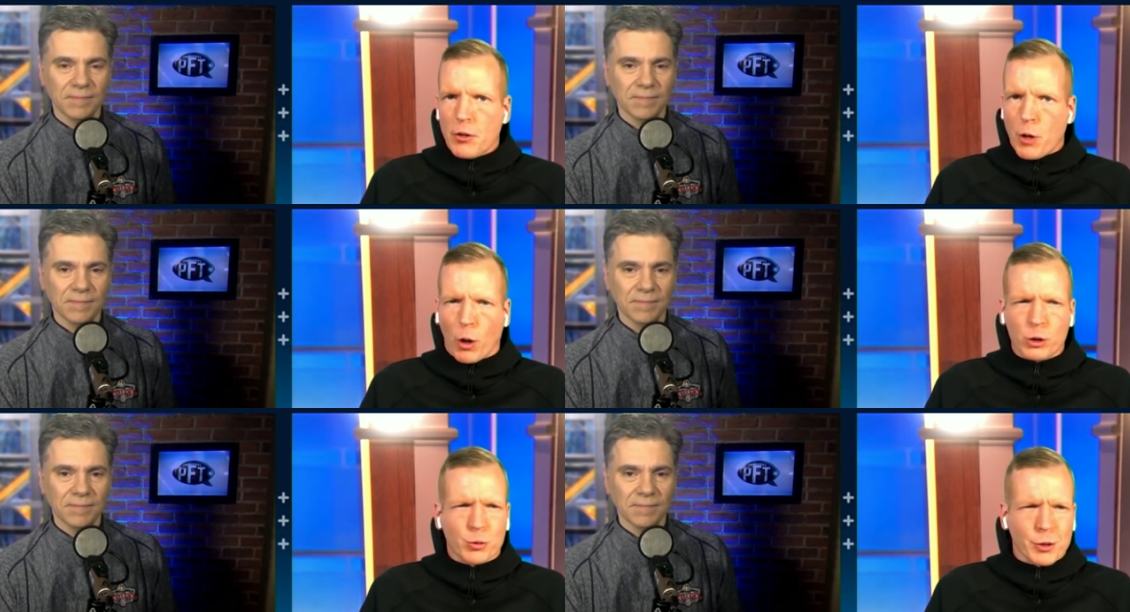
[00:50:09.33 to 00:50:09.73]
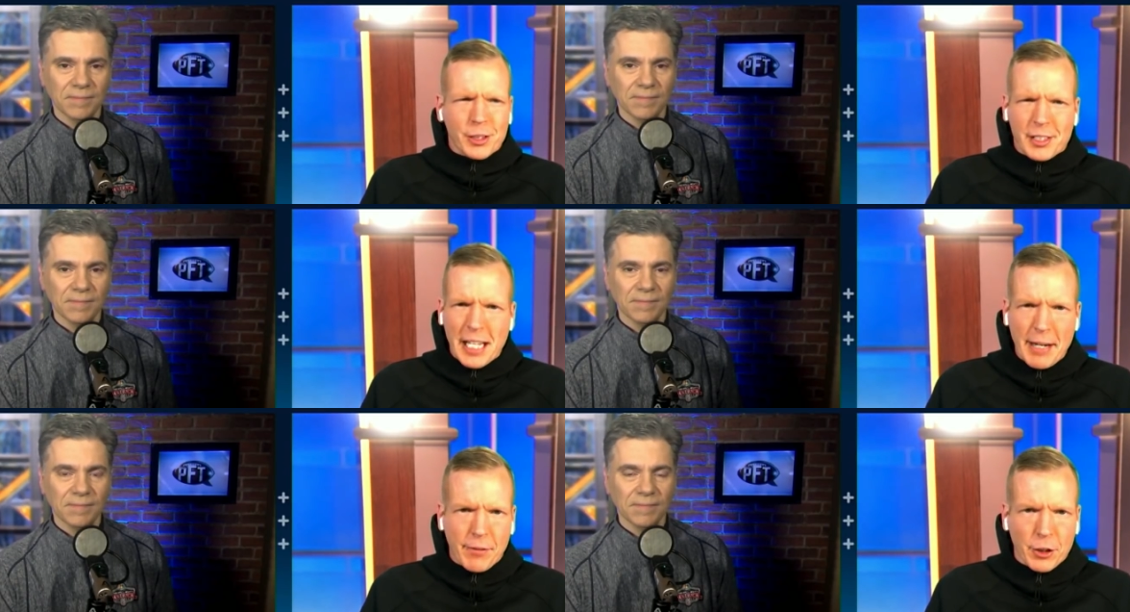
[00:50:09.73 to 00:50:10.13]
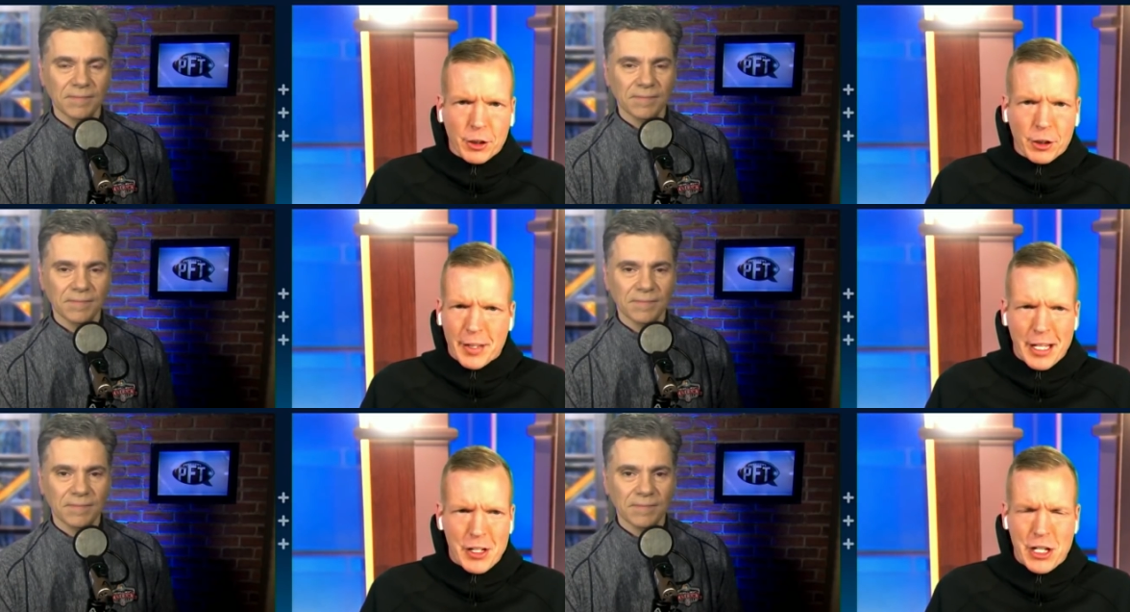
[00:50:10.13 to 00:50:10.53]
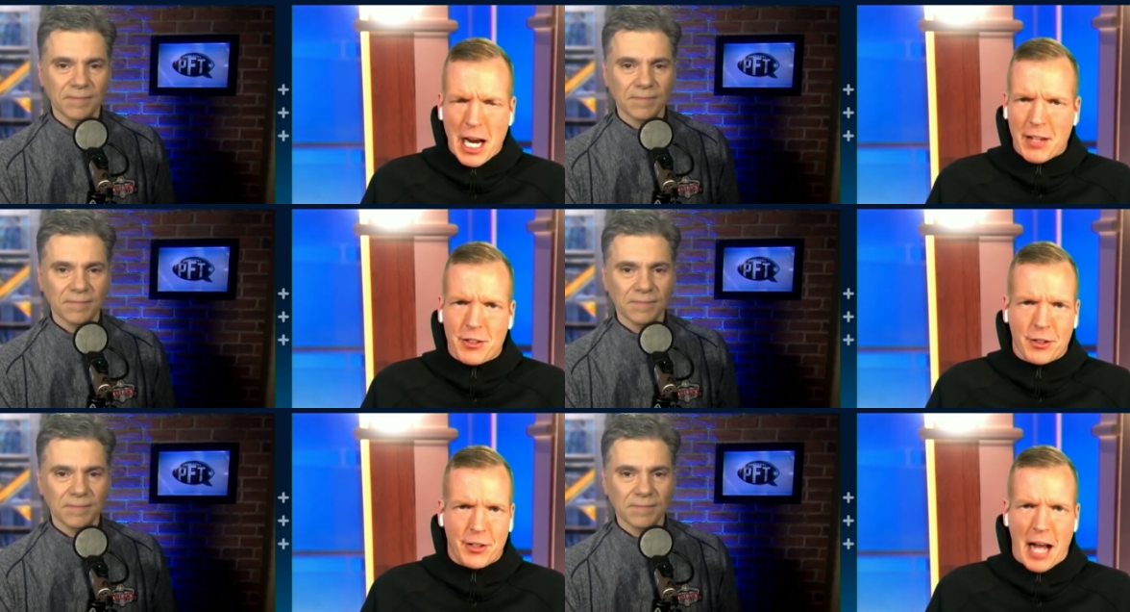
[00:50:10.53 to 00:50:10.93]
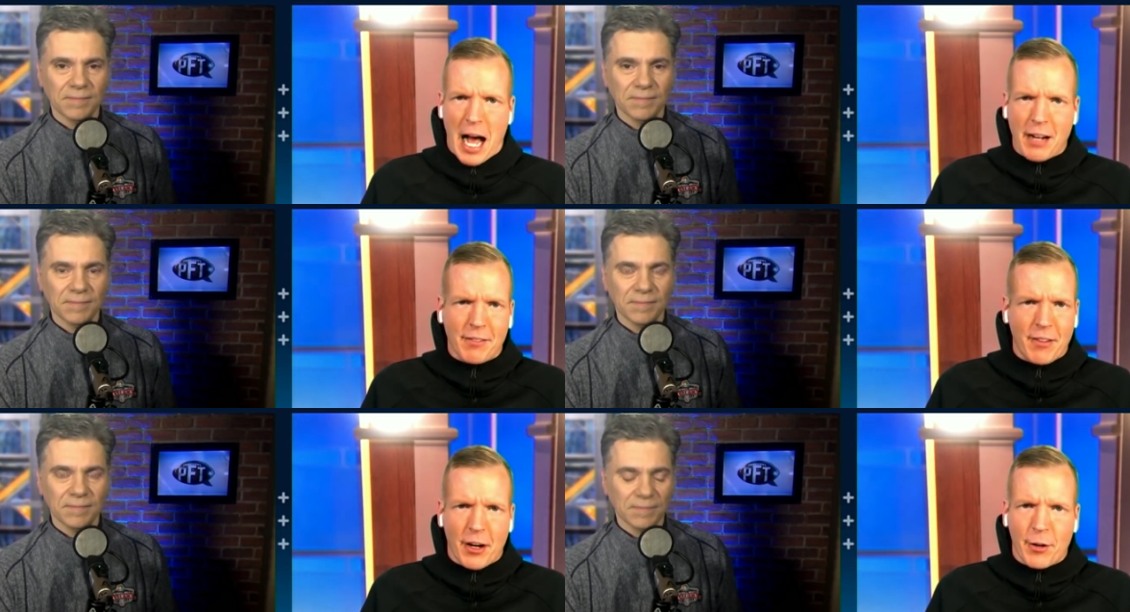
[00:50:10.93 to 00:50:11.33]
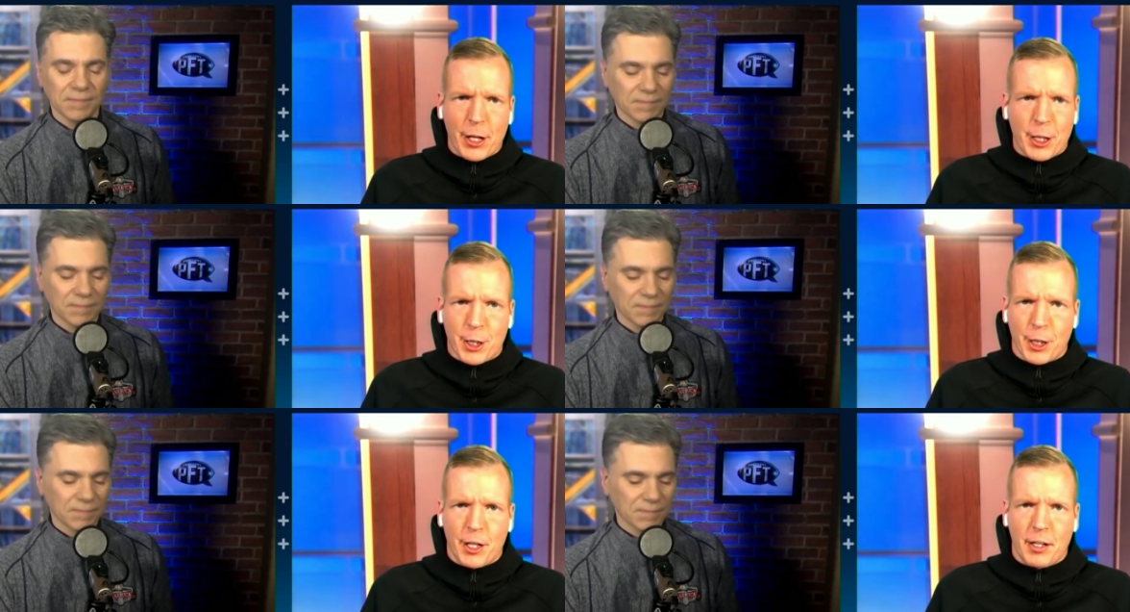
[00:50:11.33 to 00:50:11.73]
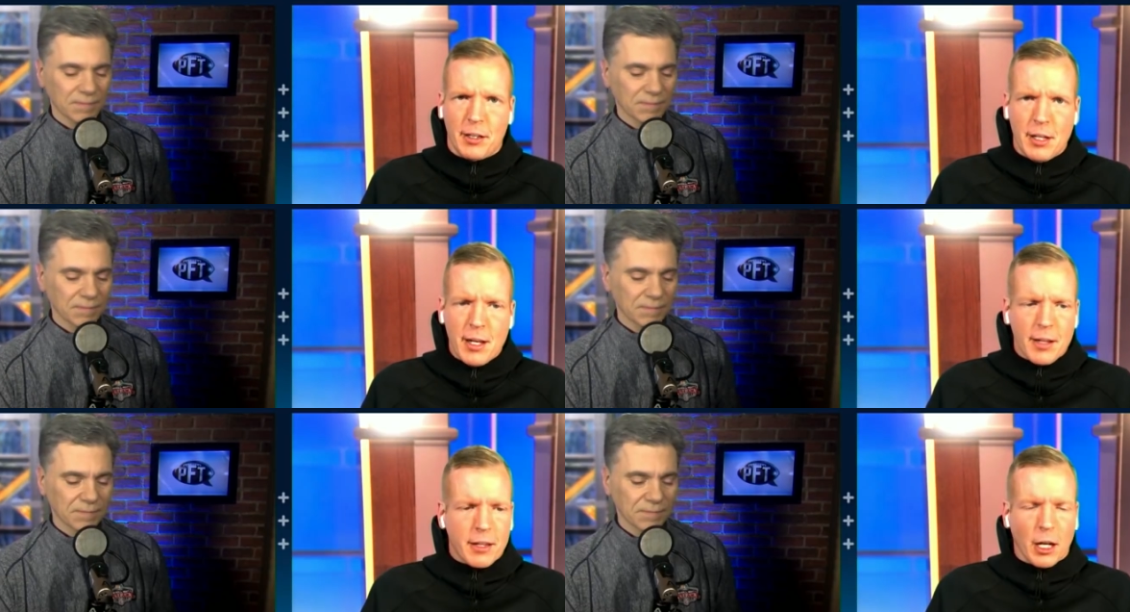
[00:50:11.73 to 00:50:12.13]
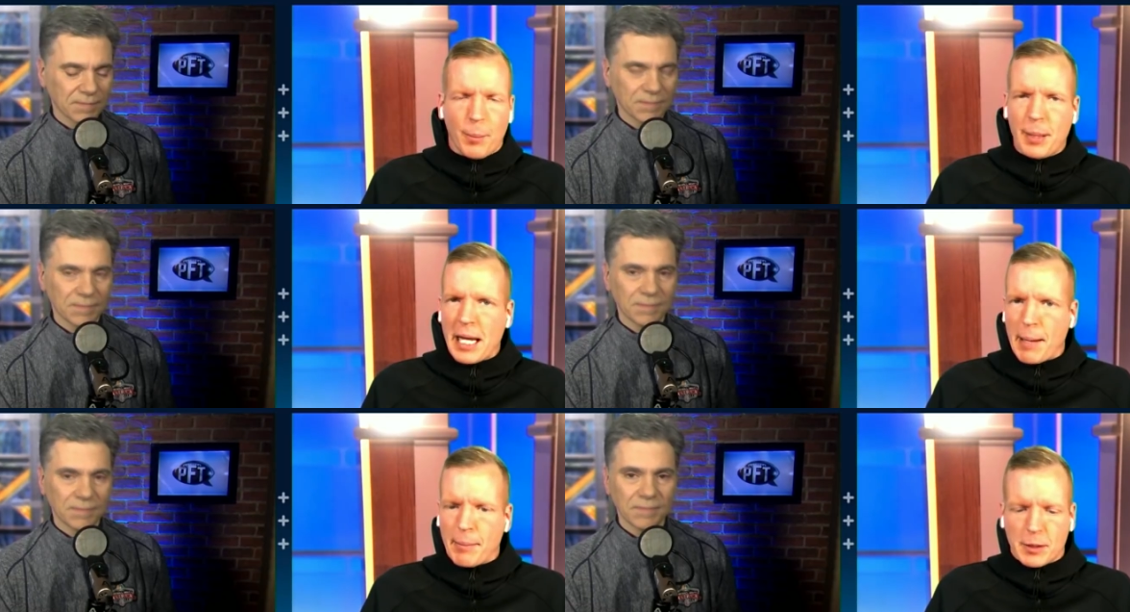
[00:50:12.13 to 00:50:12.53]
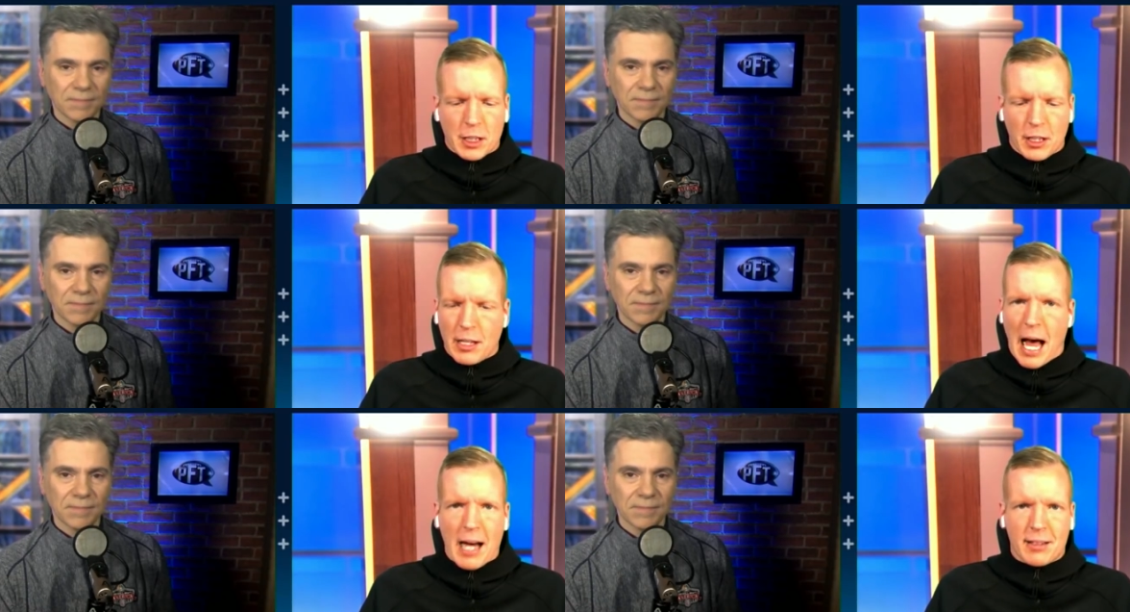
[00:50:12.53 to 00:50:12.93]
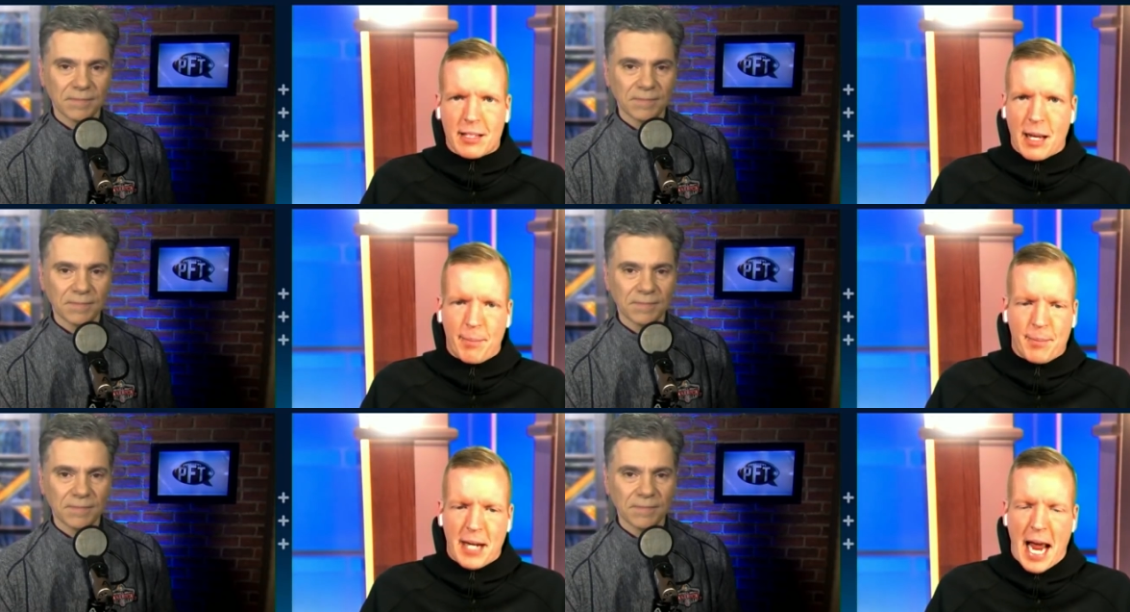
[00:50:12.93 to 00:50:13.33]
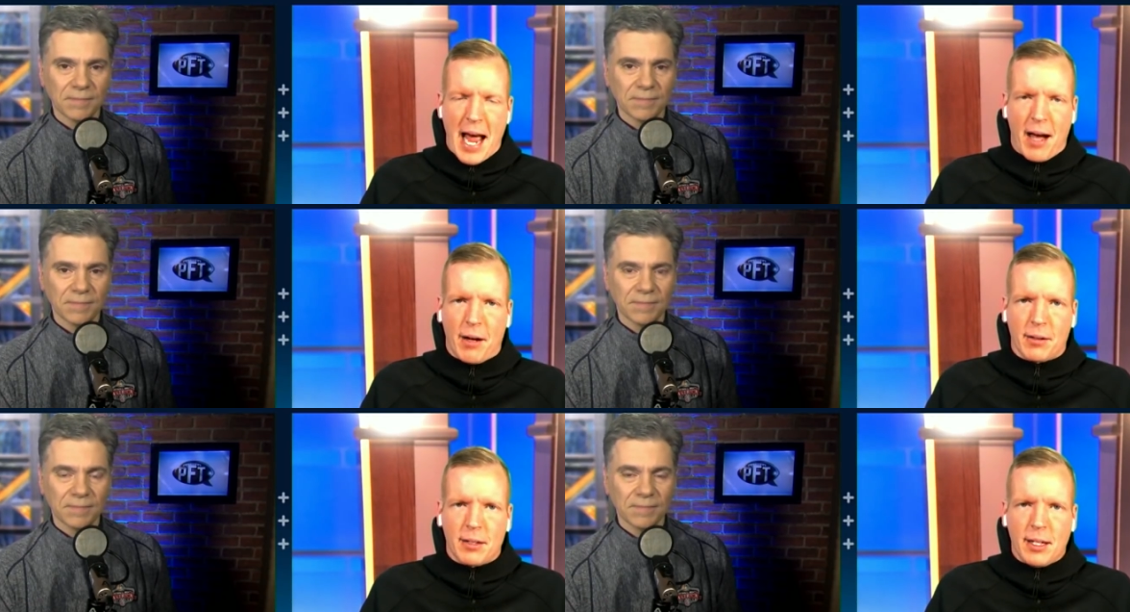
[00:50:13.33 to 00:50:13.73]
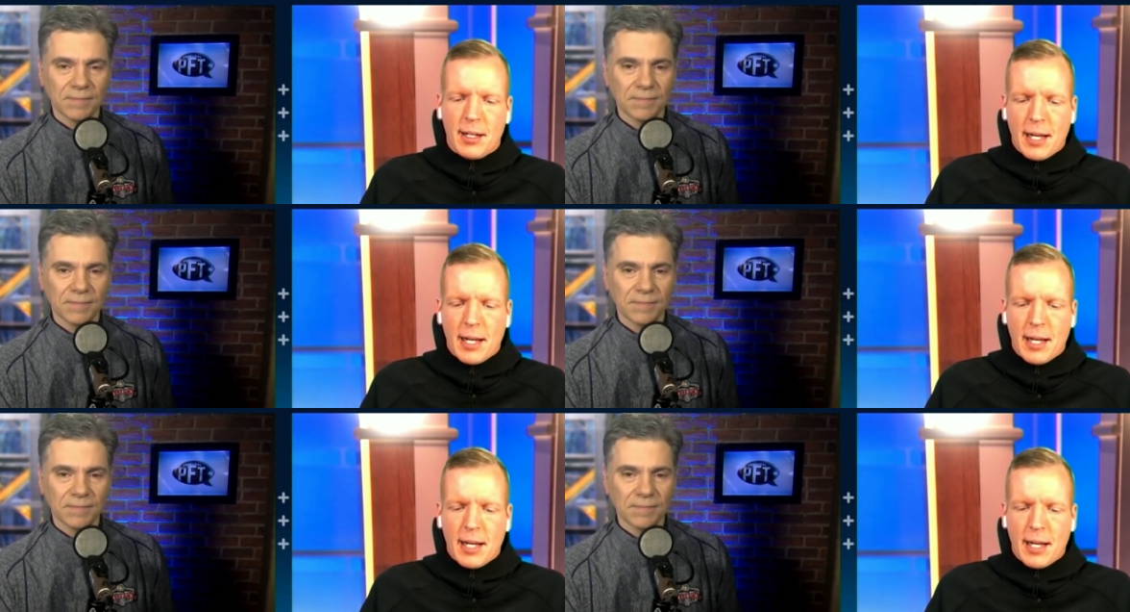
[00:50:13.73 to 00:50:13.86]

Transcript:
Speaker 1: Those receivers for the Jets are not very good. They'll be able to lock them down.